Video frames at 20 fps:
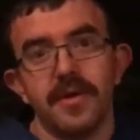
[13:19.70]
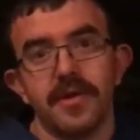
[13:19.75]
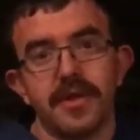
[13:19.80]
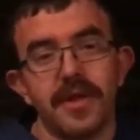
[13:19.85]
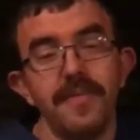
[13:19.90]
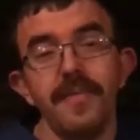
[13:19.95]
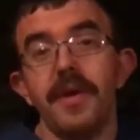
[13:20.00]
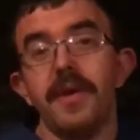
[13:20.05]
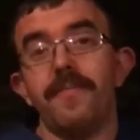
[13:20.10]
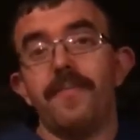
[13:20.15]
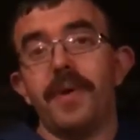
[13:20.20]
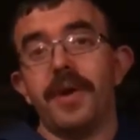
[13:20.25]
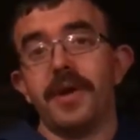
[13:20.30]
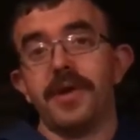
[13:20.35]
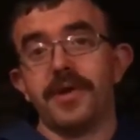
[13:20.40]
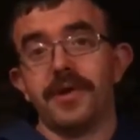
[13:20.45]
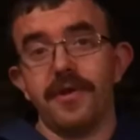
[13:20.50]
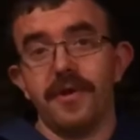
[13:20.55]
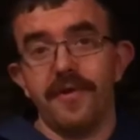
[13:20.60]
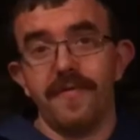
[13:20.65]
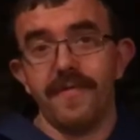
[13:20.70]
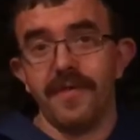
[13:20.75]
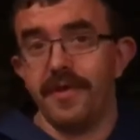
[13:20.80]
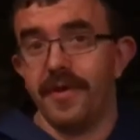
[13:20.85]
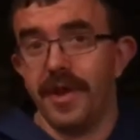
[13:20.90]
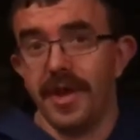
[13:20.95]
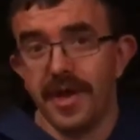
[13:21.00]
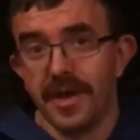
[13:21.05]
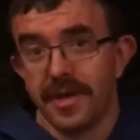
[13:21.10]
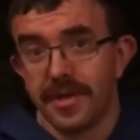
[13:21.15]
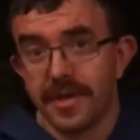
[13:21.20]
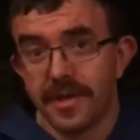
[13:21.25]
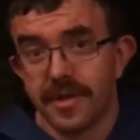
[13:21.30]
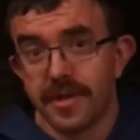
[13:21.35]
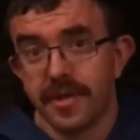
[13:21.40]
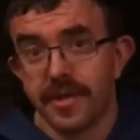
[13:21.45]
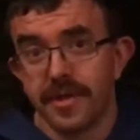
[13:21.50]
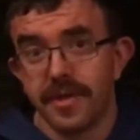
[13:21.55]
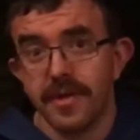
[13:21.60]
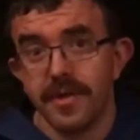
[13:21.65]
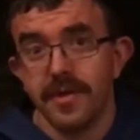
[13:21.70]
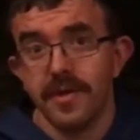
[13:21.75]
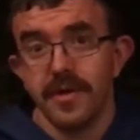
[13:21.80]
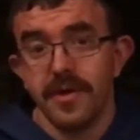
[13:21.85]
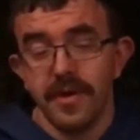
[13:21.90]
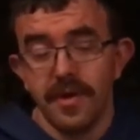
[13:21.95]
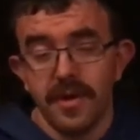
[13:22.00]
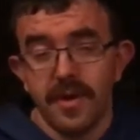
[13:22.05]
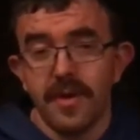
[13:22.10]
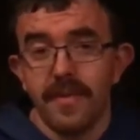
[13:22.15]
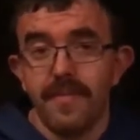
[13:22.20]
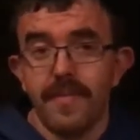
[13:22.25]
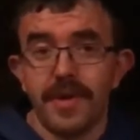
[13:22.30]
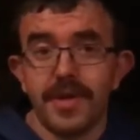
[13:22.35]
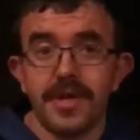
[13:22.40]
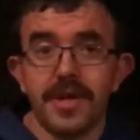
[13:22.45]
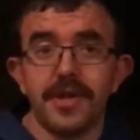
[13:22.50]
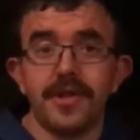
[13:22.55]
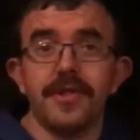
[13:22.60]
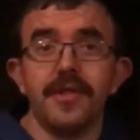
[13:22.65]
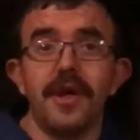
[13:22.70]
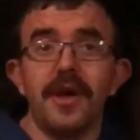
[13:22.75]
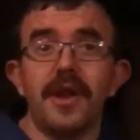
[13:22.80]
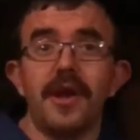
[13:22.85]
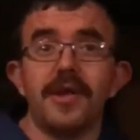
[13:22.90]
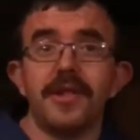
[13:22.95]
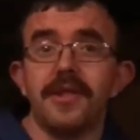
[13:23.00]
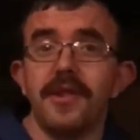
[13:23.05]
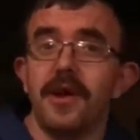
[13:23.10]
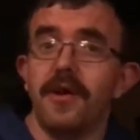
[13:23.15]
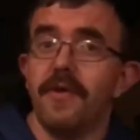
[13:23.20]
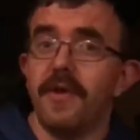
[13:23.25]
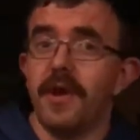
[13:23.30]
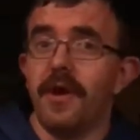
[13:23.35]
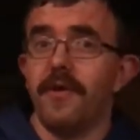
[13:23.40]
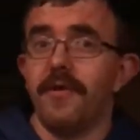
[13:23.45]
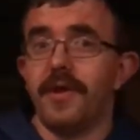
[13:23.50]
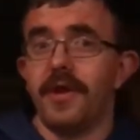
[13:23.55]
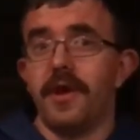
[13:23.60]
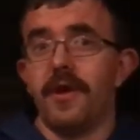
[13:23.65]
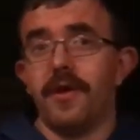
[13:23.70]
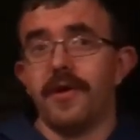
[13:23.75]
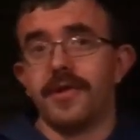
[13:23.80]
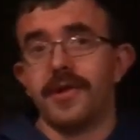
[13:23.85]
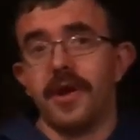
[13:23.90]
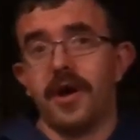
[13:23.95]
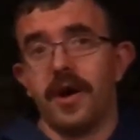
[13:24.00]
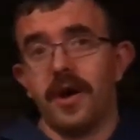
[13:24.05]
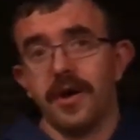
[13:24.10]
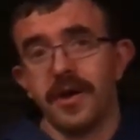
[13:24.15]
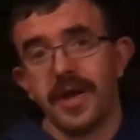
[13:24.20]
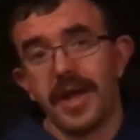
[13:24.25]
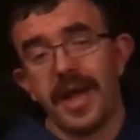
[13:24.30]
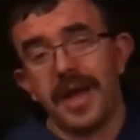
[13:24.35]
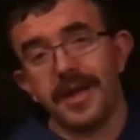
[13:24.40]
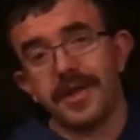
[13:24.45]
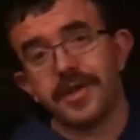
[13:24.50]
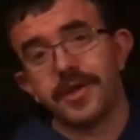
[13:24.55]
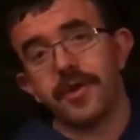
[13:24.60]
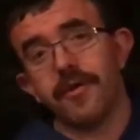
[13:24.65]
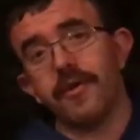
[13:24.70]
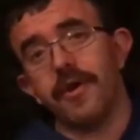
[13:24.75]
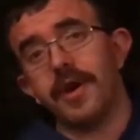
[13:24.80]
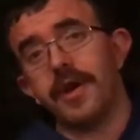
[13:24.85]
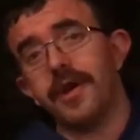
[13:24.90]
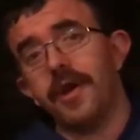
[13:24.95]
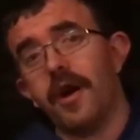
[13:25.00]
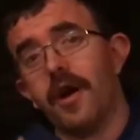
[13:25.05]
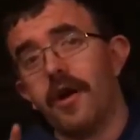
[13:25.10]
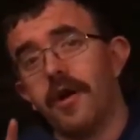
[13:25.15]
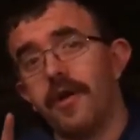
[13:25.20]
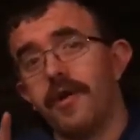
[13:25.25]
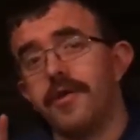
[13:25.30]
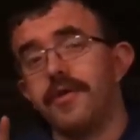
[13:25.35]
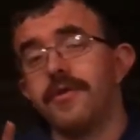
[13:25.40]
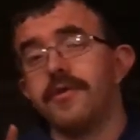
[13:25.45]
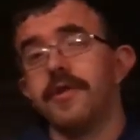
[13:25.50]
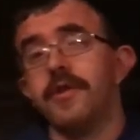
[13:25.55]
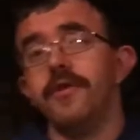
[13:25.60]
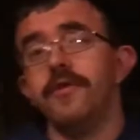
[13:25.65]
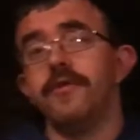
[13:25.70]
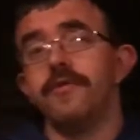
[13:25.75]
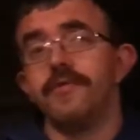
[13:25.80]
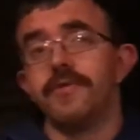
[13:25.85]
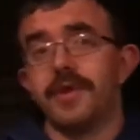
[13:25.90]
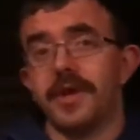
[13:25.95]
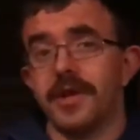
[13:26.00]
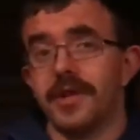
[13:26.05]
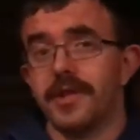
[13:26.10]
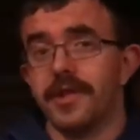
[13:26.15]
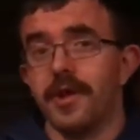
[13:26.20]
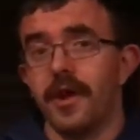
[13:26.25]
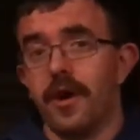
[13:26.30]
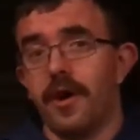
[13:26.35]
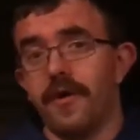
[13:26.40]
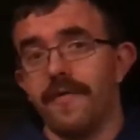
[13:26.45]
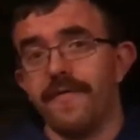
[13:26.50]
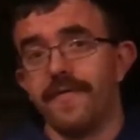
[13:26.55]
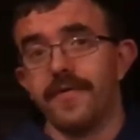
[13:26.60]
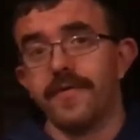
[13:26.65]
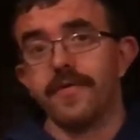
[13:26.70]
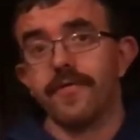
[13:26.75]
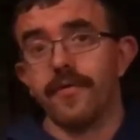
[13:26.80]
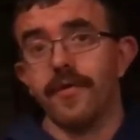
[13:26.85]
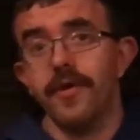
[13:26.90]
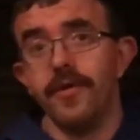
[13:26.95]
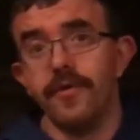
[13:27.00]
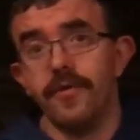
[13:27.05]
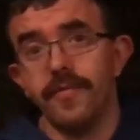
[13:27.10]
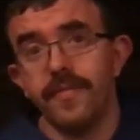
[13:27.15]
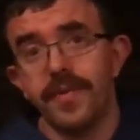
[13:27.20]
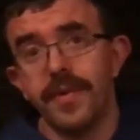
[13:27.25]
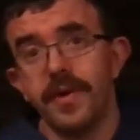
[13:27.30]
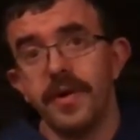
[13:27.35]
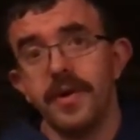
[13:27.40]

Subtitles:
Send me a picture of your discs. But just let us know at ODR Talk and join our new disc golf group,